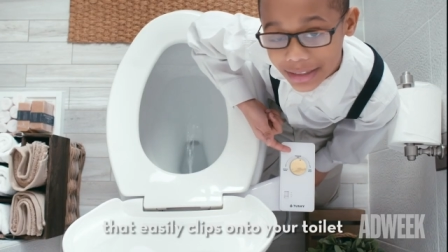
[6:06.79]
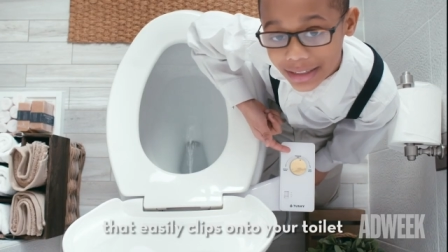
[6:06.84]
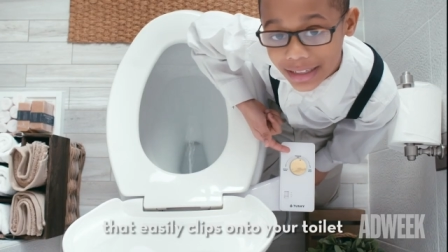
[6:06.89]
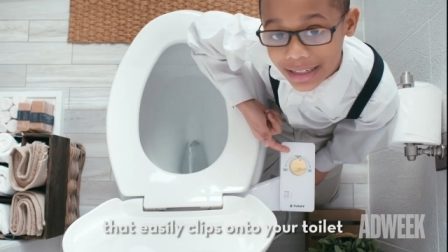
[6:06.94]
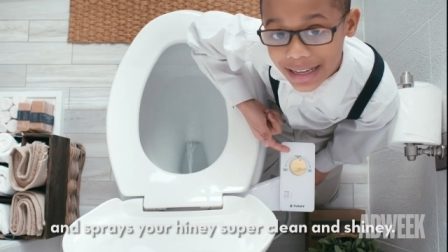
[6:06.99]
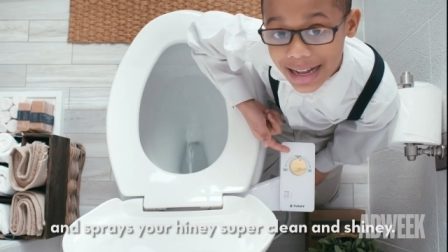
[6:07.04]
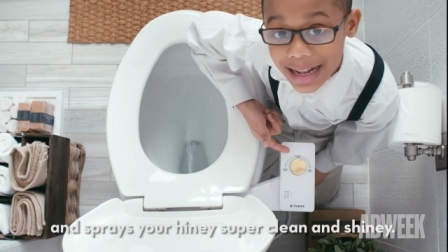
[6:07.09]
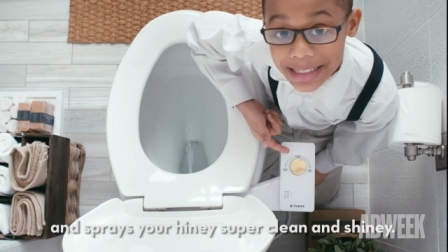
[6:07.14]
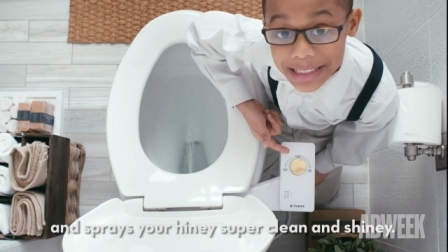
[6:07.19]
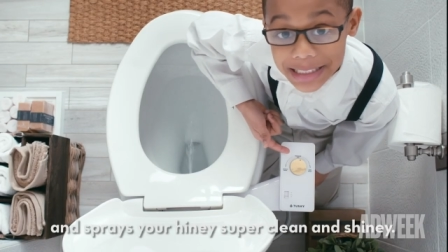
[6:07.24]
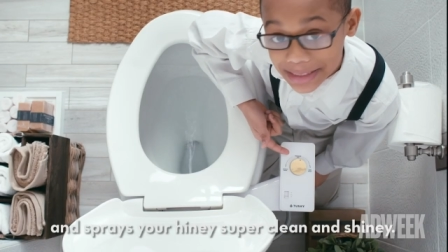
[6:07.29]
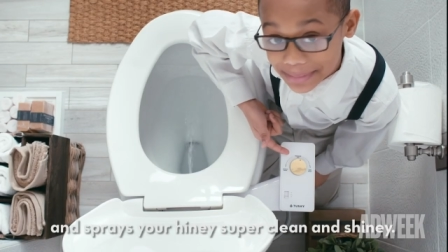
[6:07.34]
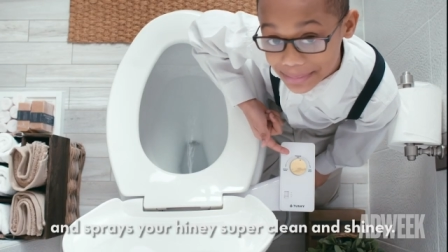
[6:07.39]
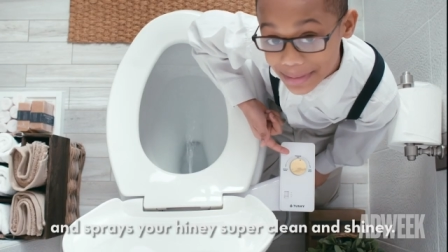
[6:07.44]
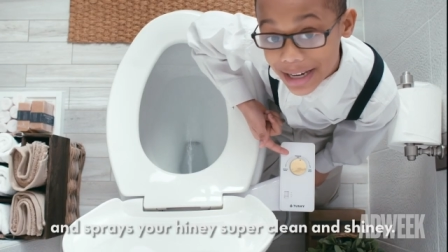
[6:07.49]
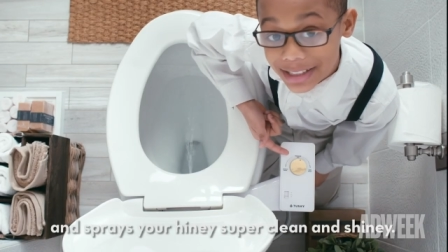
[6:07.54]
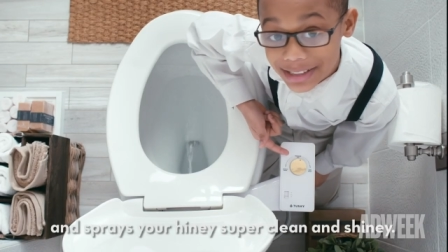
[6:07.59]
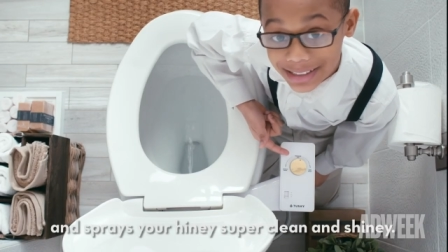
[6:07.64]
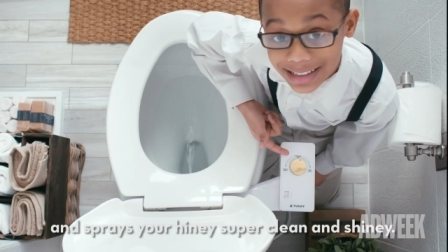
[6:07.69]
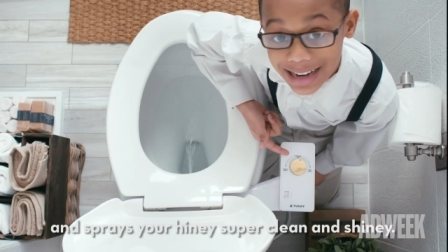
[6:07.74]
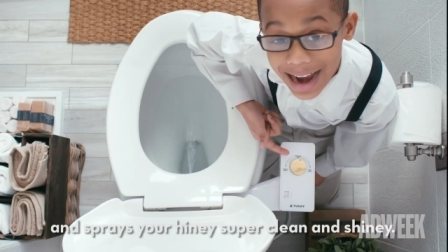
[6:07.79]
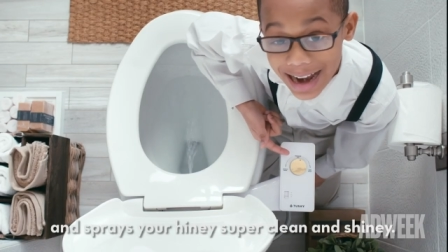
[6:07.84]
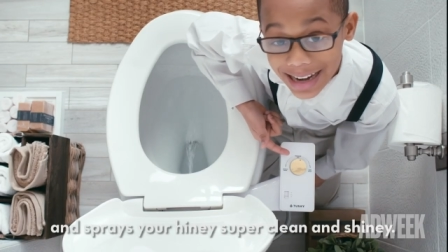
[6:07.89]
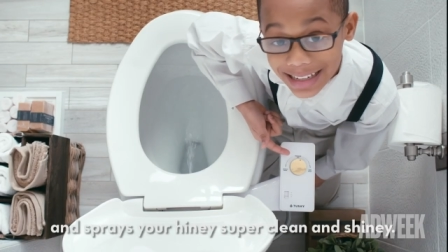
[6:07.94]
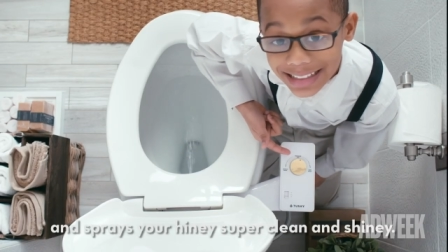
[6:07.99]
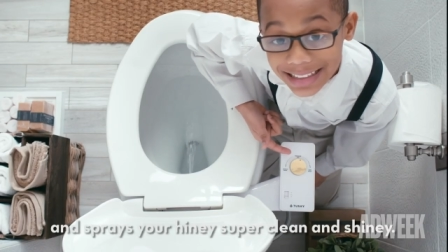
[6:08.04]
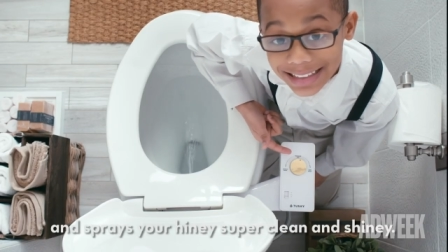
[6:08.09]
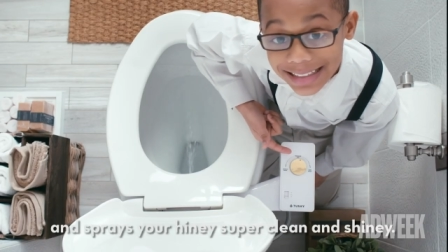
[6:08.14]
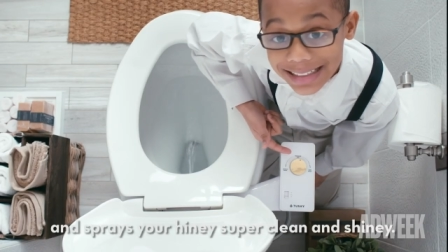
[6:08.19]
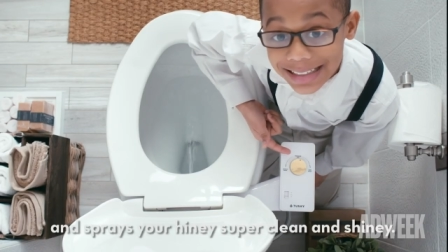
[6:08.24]
showcases
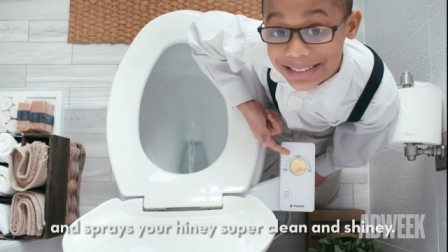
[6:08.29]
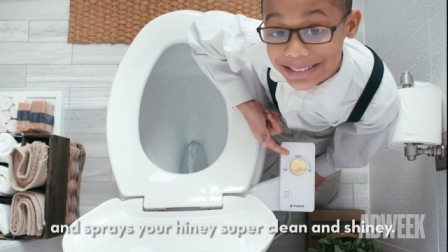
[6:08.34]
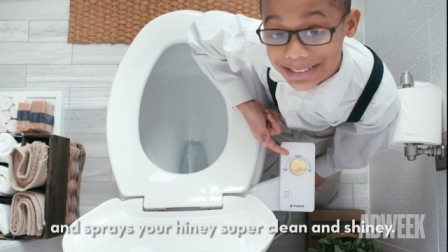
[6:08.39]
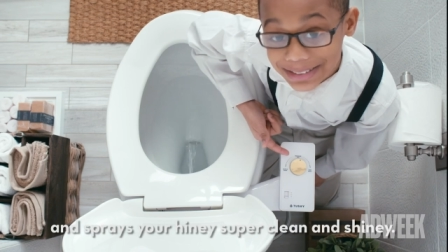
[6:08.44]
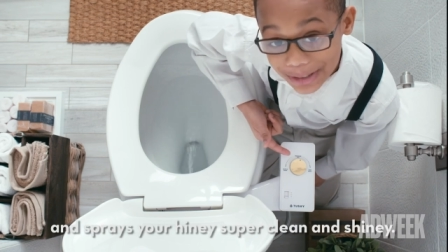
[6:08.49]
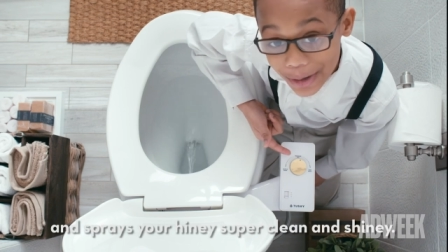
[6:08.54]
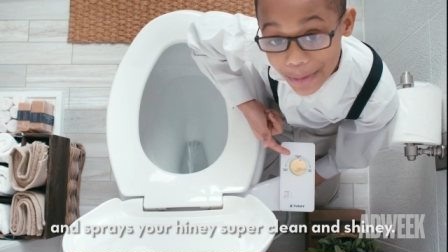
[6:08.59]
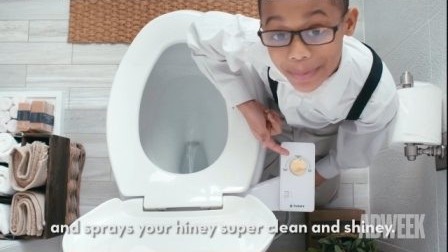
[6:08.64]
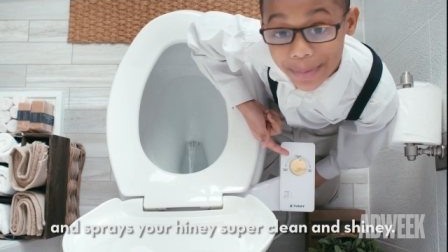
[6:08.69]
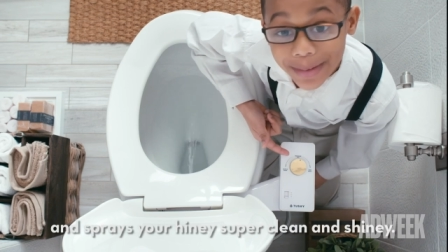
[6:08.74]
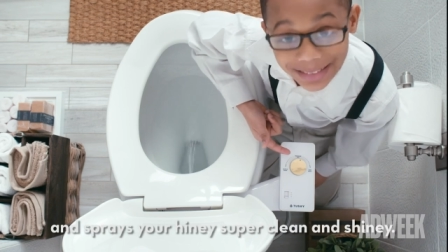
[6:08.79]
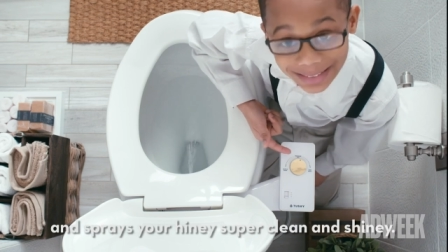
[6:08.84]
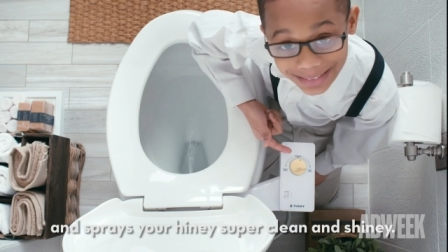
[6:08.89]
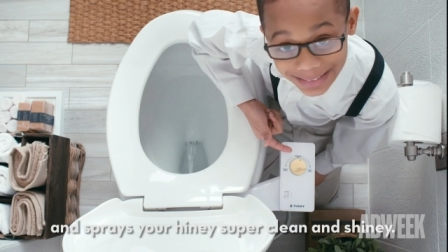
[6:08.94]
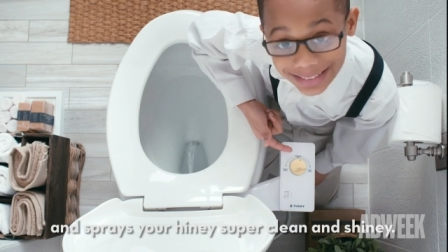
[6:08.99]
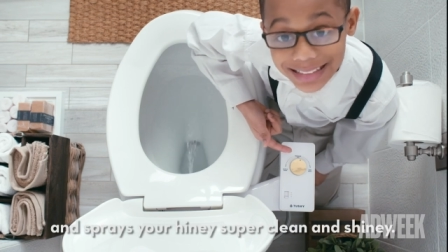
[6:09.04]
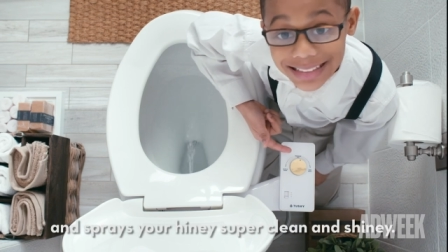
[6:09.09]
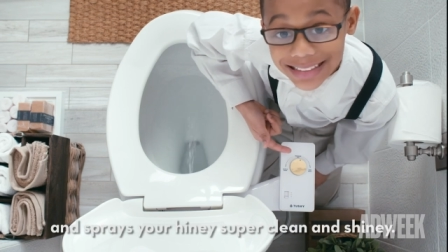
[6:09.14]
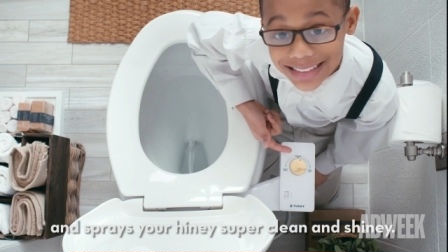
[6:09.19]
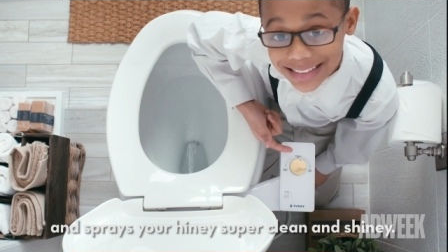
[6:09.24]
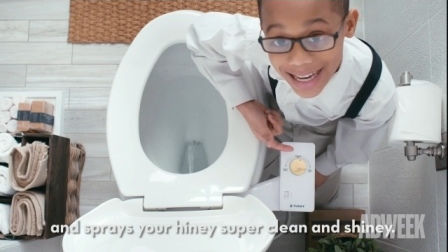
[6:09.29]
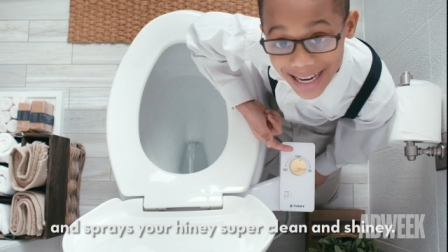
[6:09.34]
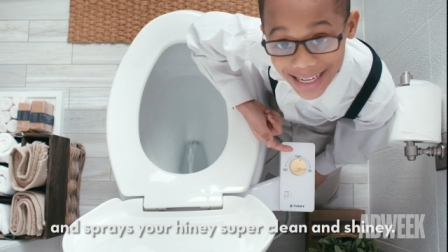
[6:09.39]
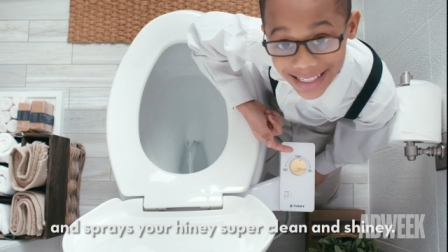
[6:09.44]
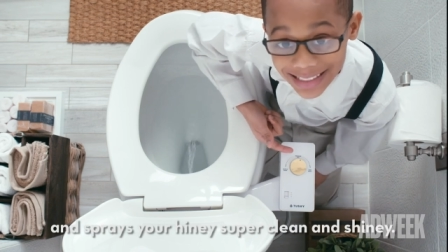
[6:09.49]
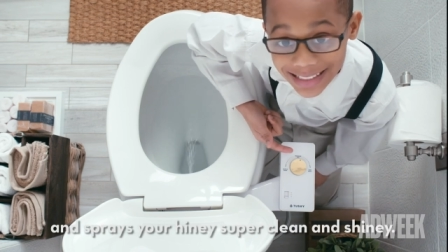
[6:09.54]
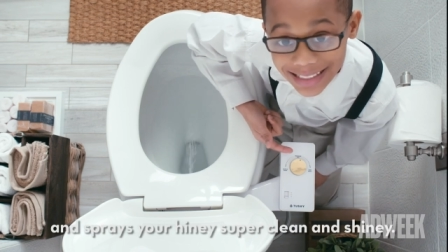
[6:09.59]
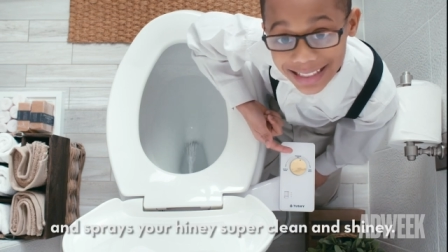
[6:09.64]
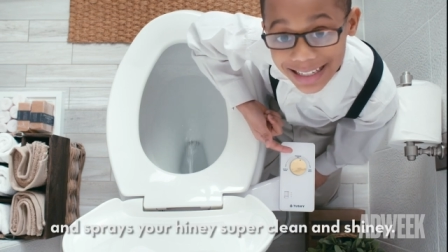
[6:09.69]
of why you need it. Do you know how many trees